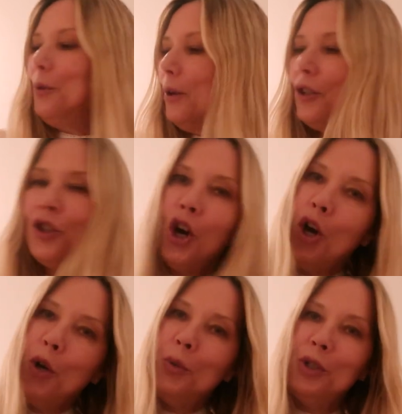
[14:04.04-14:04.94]
you are
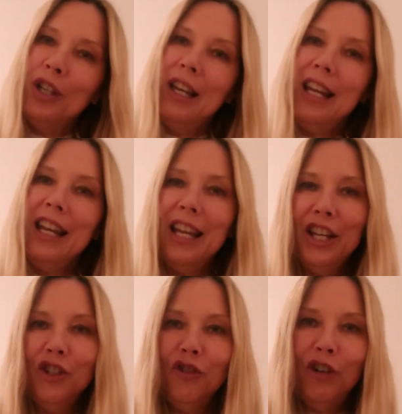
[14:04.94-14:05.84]
totally
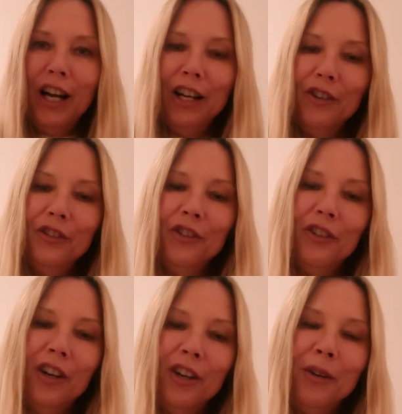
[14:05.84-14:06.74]
dry on
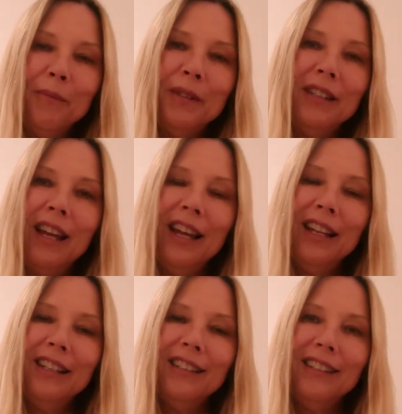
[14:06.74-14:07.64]
your arms
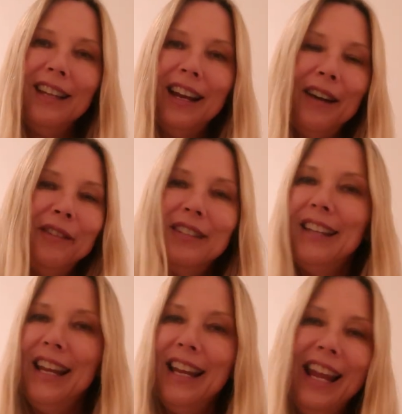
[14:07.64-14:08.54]
and
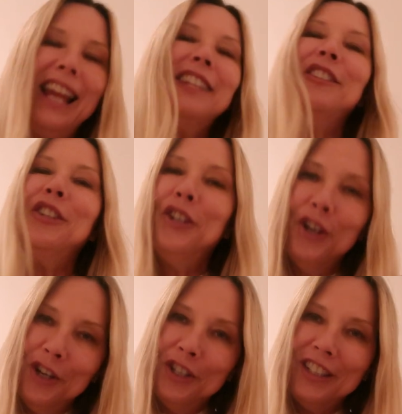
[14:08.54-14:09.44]
everything is
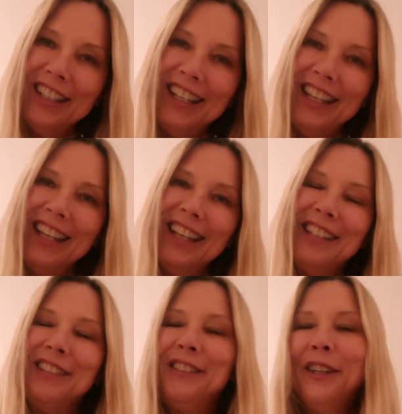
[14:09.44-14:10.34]
good.
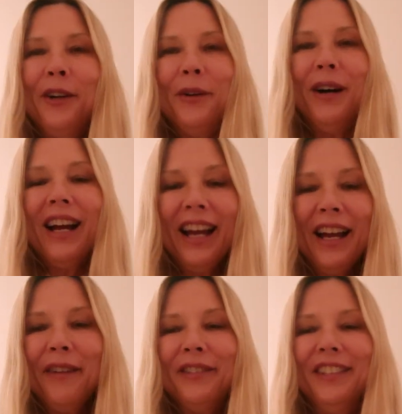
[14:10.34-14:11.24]
So I
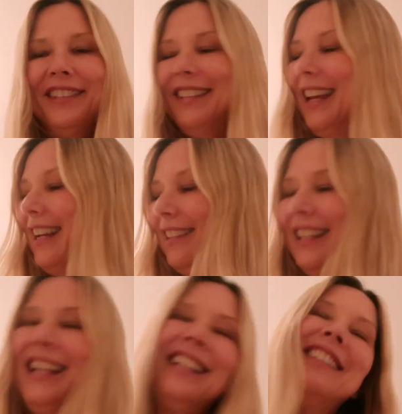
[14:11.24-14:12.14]
have to say, I
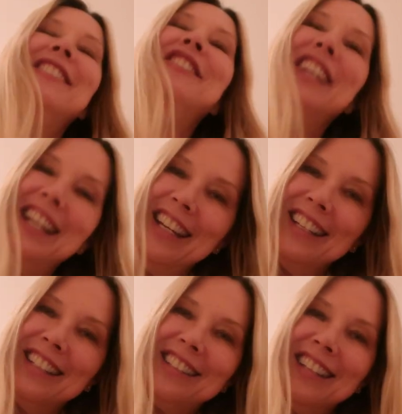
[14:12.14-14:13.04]
think it's
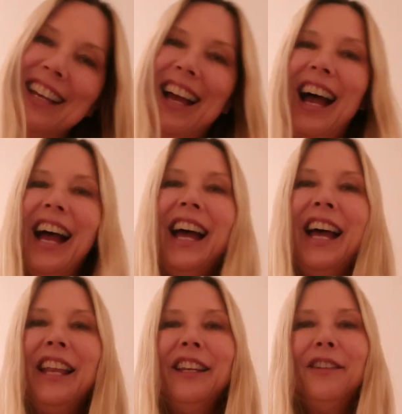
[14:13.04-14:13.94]
genius,
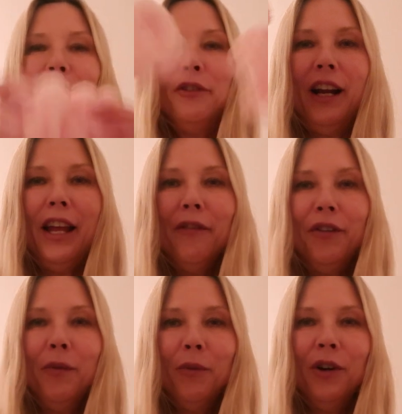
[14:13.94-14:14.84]
and for
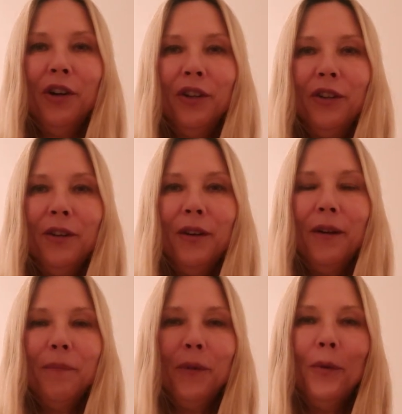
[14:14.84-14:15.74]
everyone,
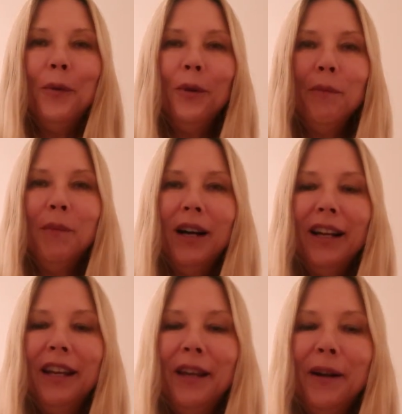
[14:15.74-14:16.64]
all
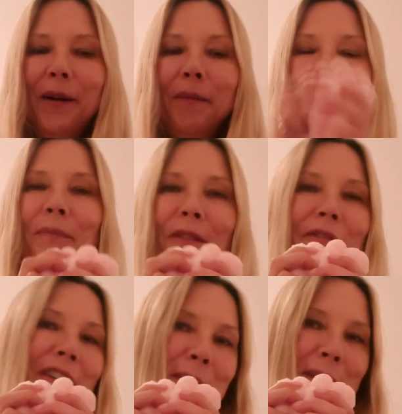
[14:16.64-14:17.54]
my
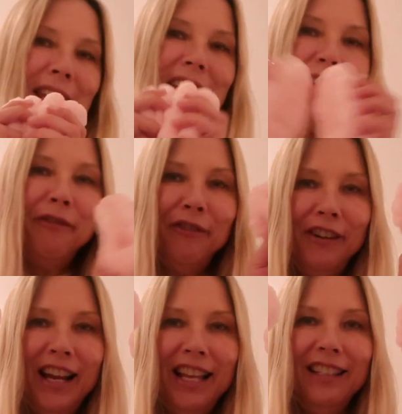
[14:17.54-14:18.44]
family and
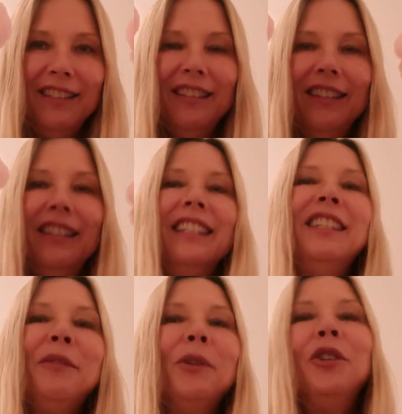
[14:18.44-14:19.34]
friends, this
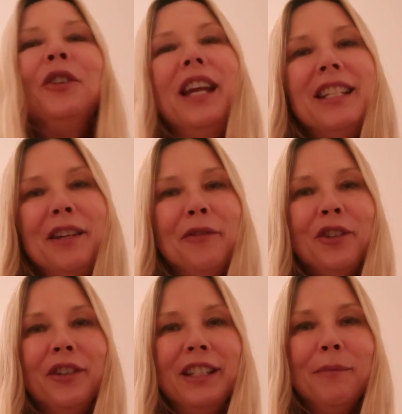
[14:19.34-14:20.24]
is what you're getting for
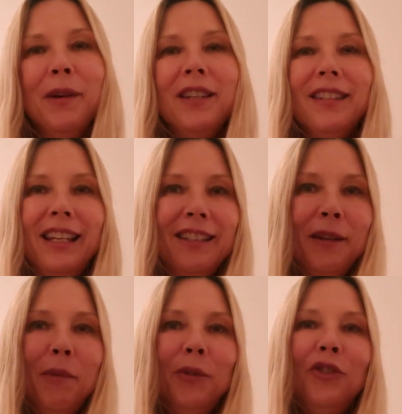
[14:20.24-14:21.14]
Christmas. It's
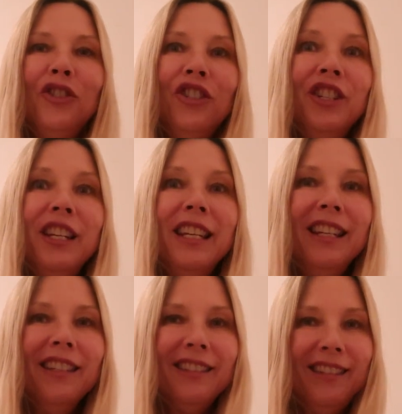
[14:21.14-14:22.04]
the most genius